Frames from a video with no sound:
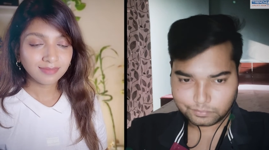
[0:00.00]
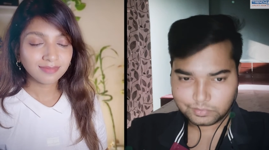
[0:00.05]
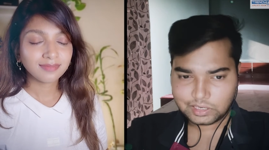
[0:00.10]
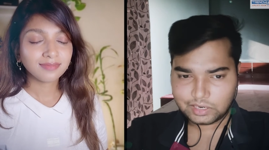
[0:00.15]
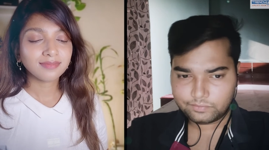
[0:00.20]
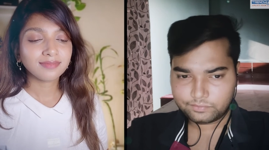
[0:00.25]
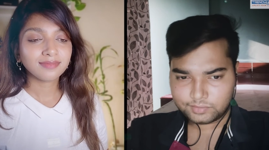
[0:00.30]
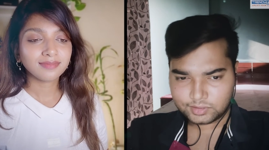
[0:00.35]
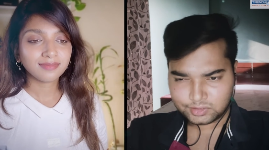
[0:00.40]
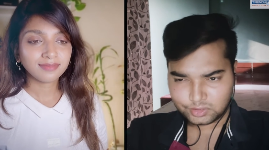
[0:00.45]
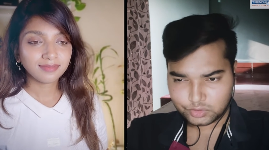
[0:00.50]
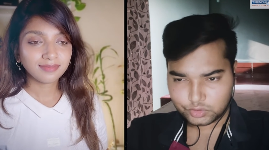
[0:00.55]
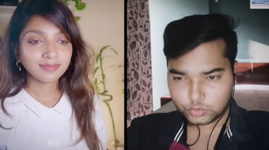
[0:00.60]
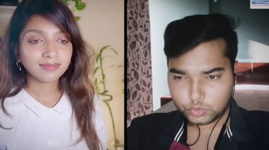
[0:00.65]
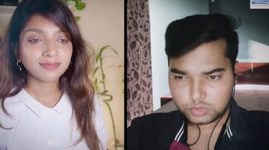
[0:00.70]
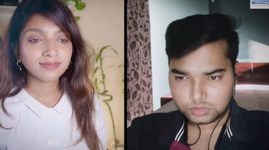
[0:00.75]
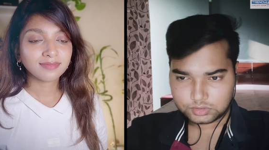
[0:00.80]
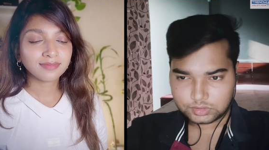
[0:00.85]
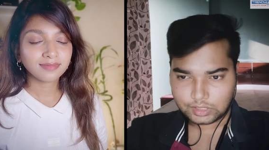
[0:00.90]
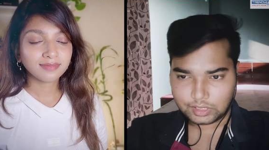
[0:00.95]
Speaker 1: After the
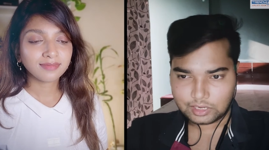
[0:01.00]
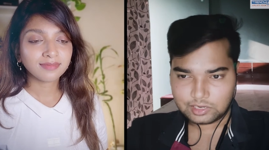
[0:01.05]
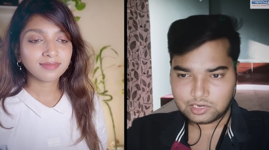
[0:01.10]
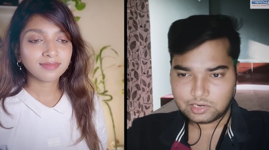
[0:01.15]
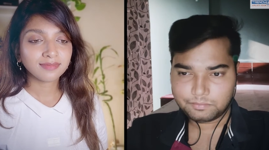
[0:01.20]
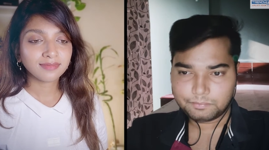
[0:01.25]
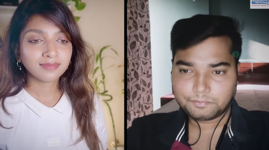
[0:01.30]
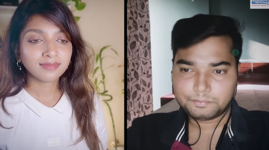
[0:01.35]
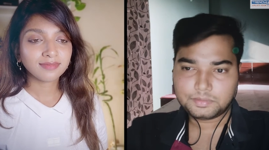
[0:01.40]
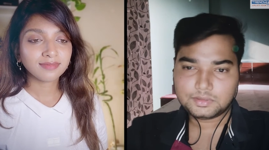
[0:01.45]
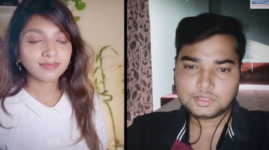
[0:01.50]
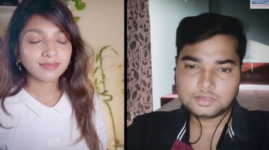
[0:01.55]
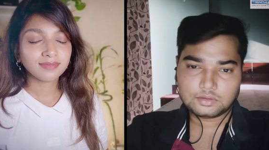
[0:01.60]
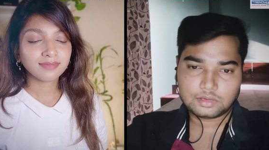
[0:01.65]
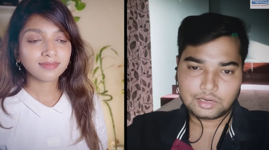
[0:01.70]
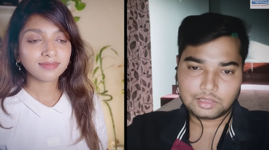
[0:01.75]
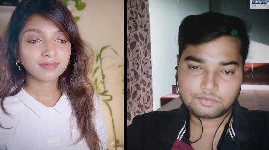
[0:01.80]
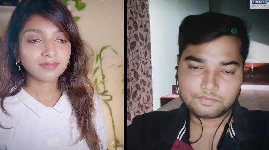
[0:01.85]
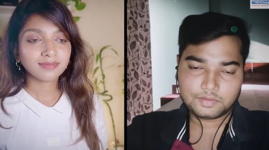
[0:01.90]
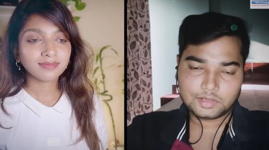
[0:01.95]
course, I had a
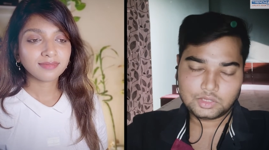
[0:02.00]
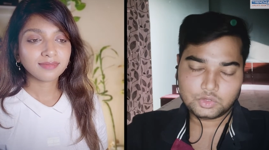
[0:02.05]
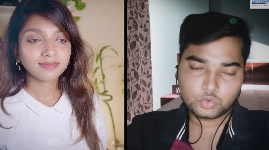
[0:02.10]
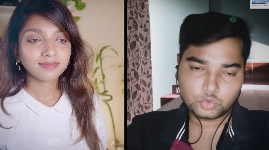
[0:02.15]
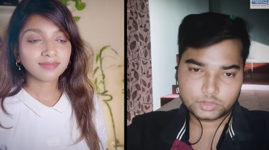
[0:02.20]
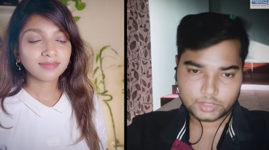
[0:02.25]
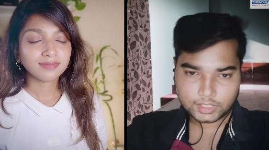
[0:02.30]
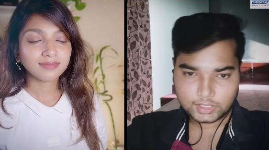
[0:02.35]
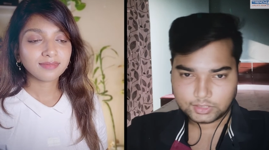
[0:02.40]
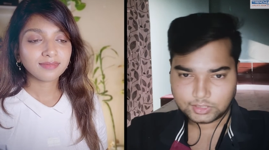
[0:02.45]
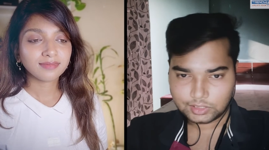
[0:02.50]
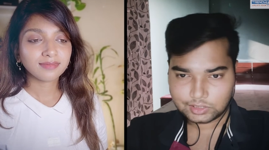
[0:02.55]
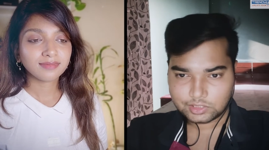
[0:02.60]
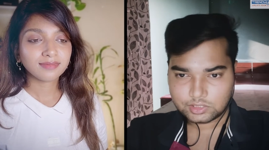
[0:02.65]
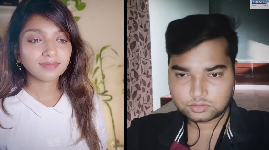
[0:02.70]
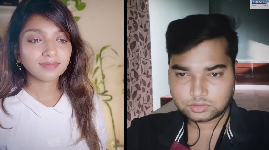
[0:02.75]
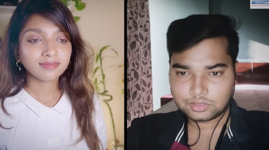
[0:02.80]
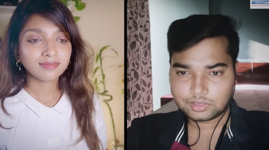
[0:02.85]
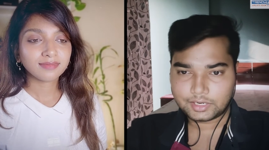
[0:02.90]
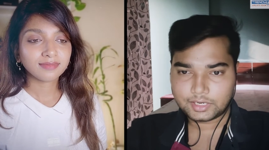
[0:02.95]
brief, like very good idea,
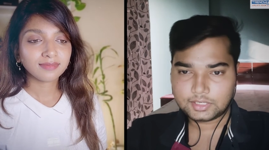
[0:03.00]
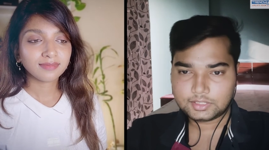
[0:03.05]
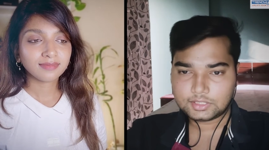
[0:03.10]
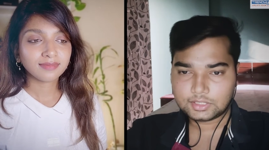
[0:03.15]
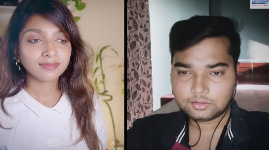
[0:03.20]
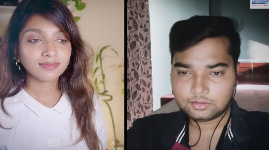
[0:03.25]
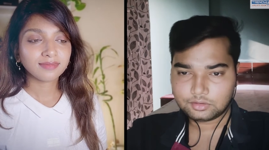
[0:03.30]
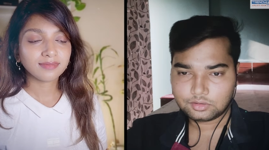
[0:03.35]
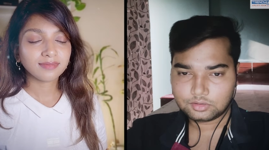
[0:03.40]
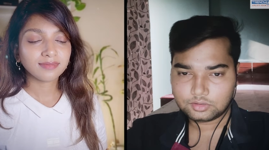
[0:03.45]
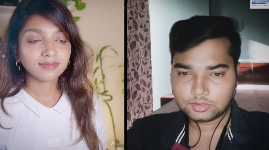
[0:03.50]
crystal idea,